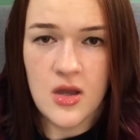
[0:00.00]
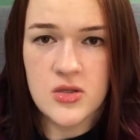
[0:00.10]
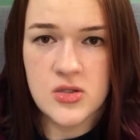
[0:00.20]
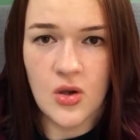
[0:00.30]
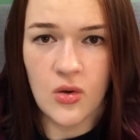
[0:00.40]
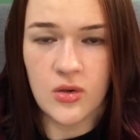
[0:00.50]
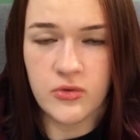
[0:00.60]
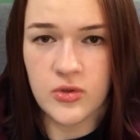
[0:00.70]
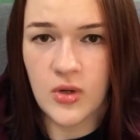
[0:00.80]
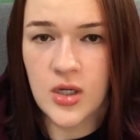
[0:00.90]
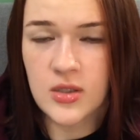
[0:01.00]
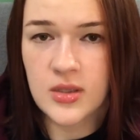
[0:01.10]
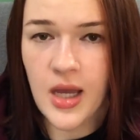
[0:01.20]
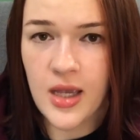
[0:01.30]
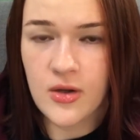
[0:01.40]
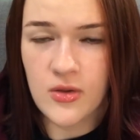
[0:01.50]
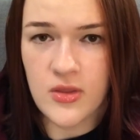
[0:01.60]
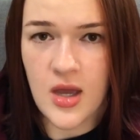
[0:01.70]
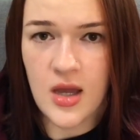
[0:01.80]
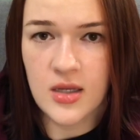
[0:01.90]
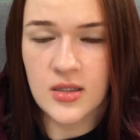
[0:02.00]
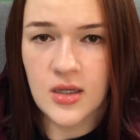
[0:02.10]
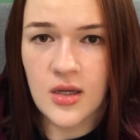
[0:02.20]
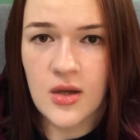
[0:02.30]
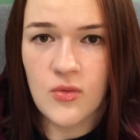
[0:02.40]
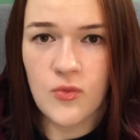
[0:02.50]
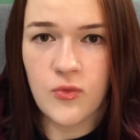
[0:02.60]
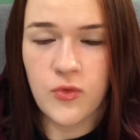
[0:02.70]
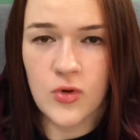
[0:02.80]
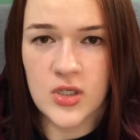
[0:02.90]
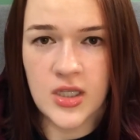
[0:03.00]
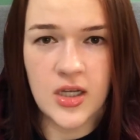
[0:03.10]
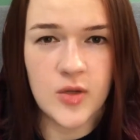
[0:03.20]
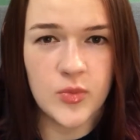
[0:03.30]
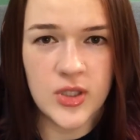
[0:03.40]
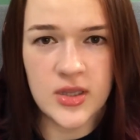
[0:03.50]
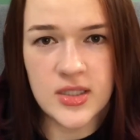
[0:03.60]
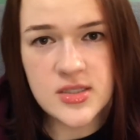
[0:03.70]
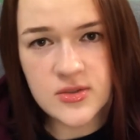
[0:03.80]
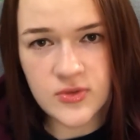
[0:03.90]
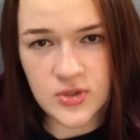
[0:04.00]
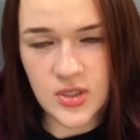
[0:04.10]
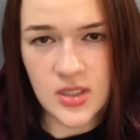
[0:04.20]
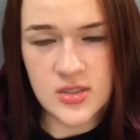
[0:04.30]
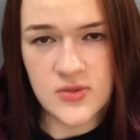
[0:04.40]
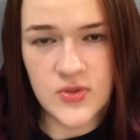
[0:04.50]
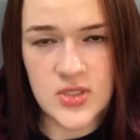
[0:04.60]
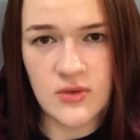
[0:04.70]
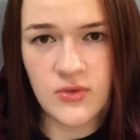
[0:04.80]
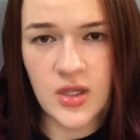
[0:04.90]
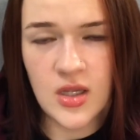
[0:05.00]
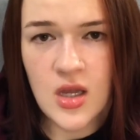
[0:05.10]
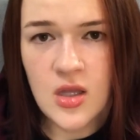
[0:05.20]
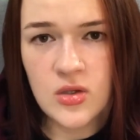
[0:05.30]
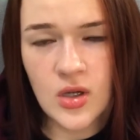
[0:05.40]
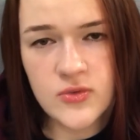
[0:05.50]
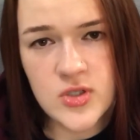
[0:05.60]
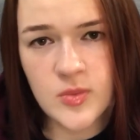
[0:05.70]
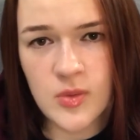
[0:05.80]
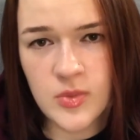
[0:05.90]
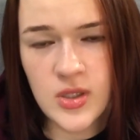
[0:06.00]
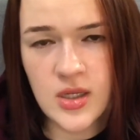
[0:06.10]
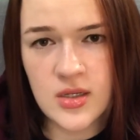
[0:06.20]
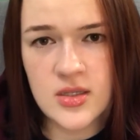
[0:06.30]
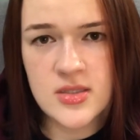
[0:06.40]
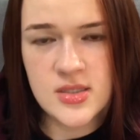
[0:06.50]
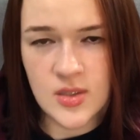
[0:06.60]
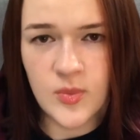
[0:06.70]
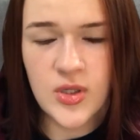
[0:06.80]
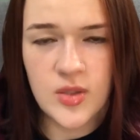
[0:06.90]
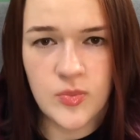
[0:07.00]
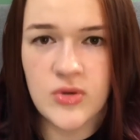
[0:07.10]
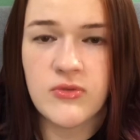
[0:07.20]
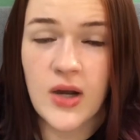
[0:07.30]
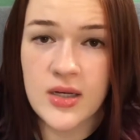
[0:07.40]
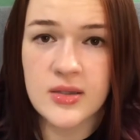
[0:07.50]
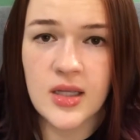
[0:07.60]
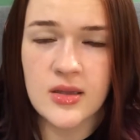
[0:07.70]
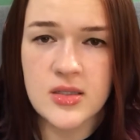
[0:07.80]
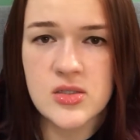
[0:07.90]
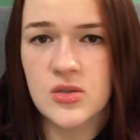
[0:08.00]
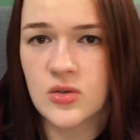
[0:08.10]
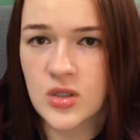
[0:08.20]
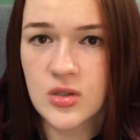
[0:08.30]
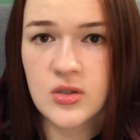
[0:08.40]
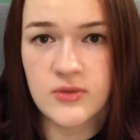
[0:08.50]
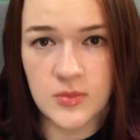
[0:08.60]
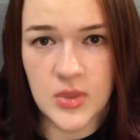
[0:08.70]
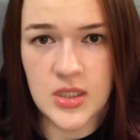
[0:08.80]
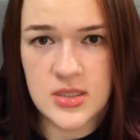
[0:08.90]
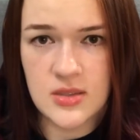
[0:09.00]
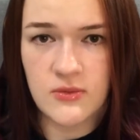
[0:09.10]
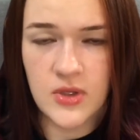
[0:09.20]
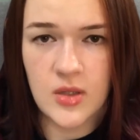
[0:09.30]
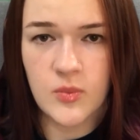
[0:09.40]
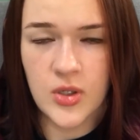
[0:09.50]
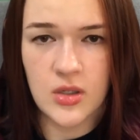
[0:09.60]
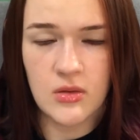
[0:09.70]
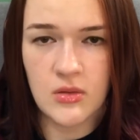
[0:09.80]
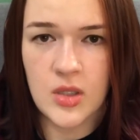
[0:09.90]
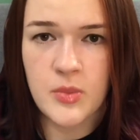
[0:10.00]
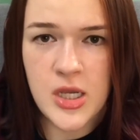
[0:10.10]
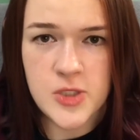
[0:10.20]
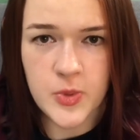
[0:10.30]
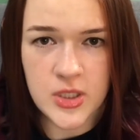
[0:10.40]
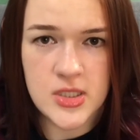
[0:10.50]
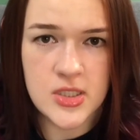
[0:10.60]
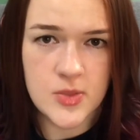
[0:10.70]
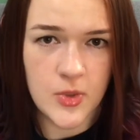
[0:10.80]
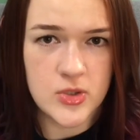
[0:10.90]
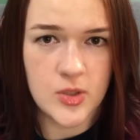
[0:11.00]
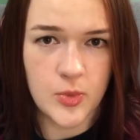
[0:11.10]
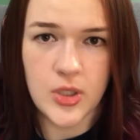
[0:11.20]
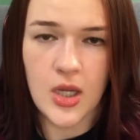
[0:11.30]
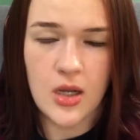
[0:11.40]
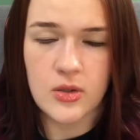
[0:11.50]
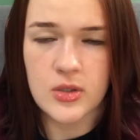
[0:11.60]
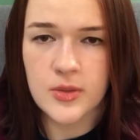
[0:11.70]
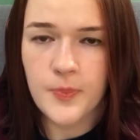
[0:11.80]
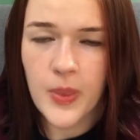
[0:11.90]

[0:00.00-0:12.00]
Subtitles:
So if you are relying on that for like a complete list of ingredients for something, you have to remember that somebody provided that list, so they could have omitted something. But in my experience, it's mostly pretty accurate.